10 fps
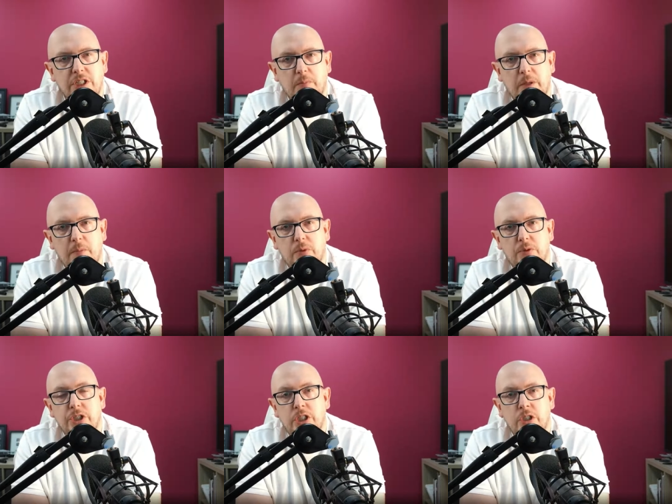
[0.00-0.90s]
people
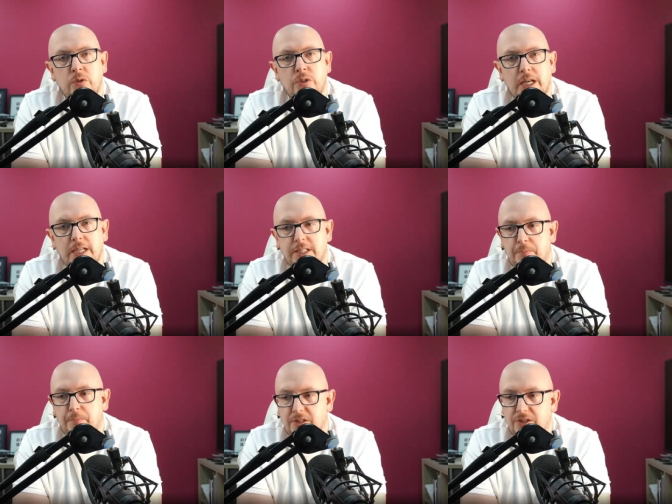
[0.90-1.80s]
to use it as a
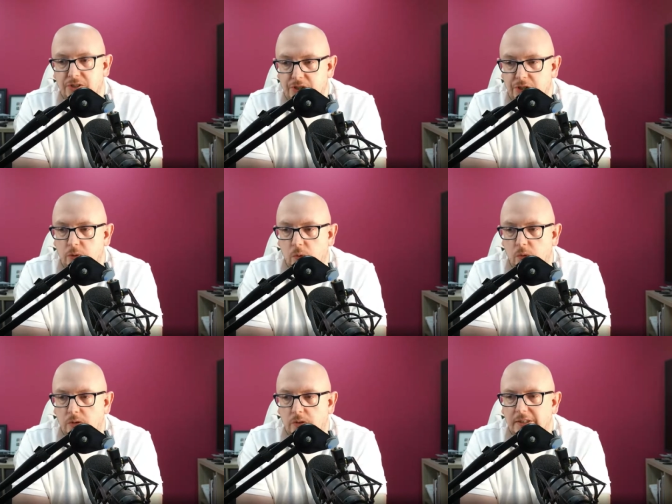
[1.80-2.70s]
business
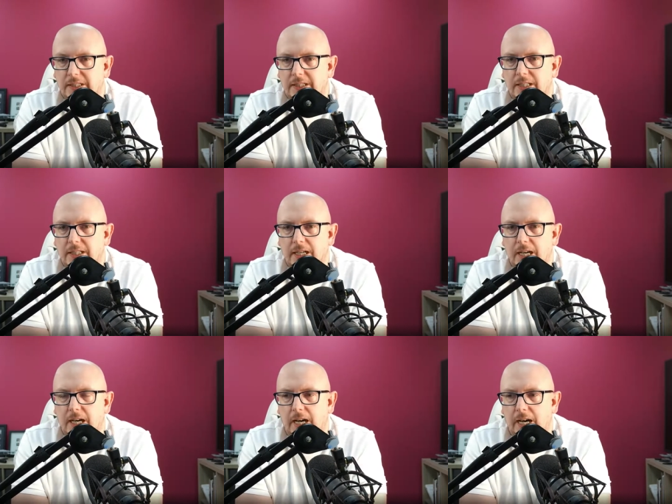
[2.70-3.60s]
tool,
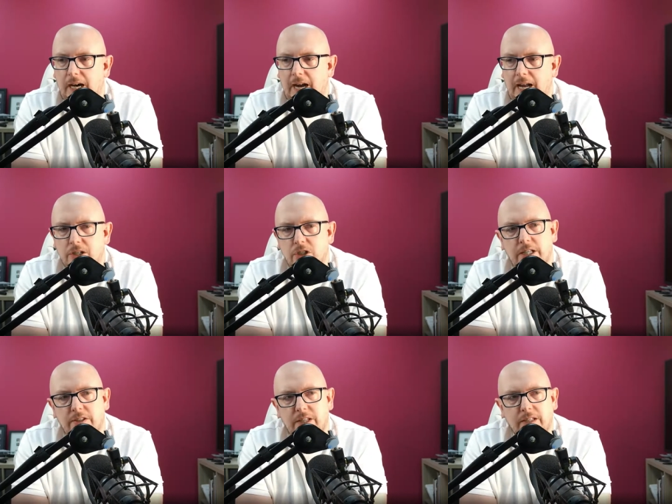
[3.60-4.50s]
I actually
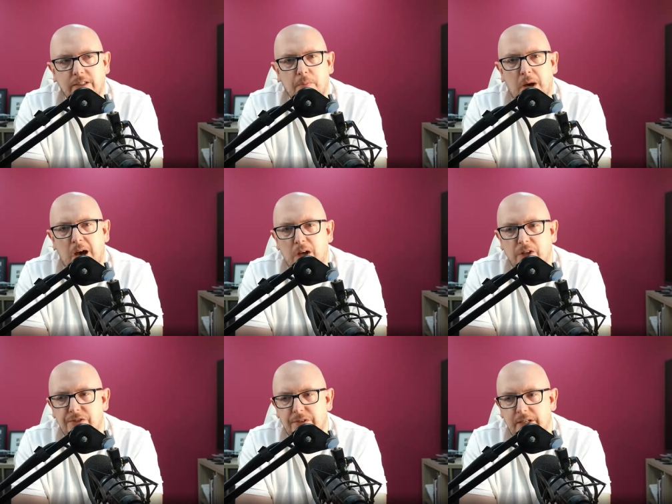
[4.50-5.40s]
think that
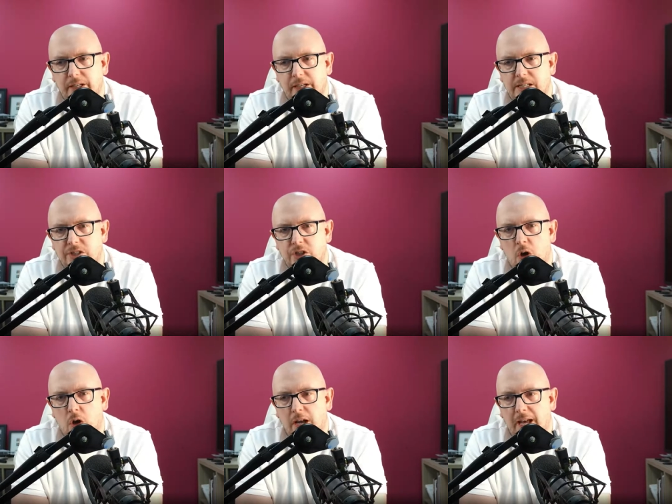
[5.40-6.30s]
part of it is
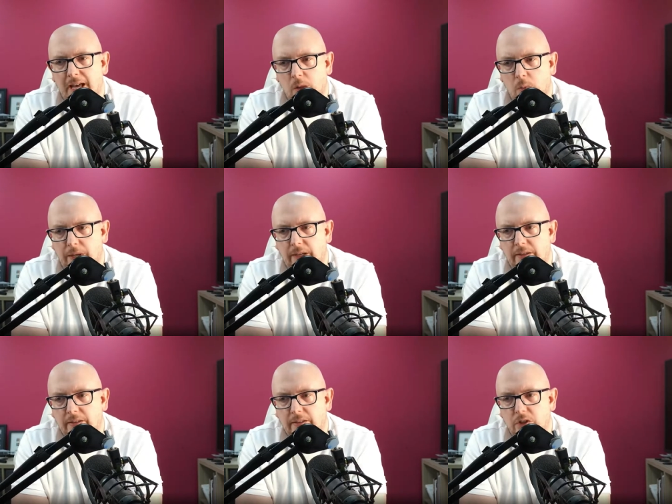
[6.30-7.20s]
not helping
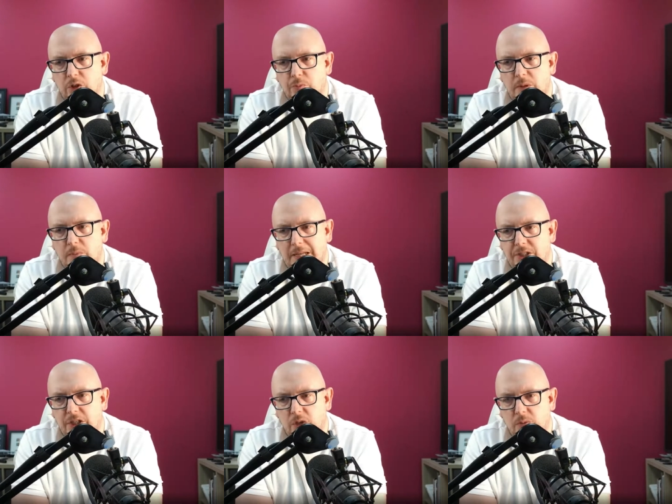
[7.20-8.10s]
us be better
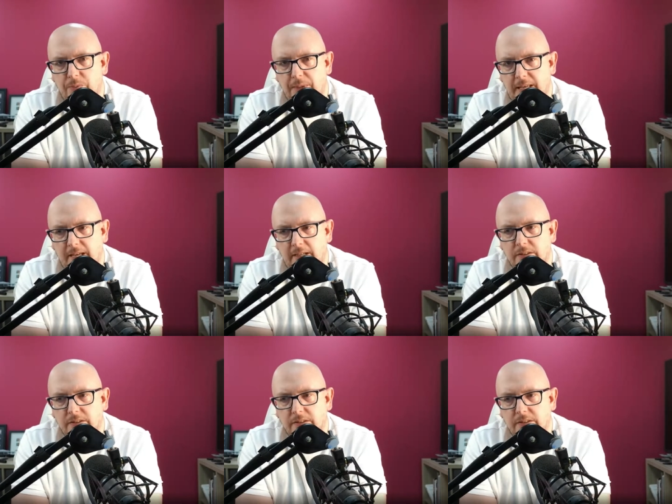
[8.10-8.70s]
human beings.